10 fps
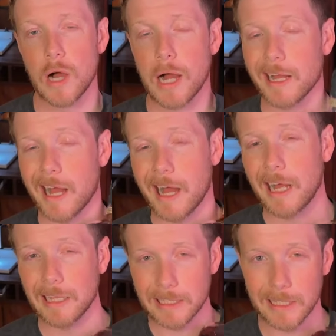I
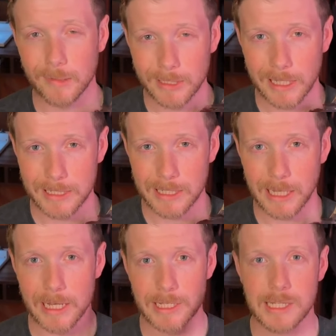highly doubt that that's the
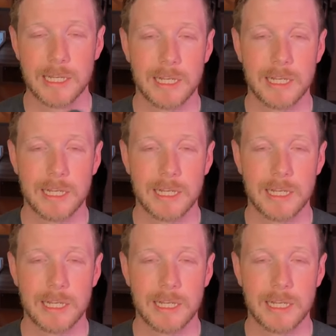case,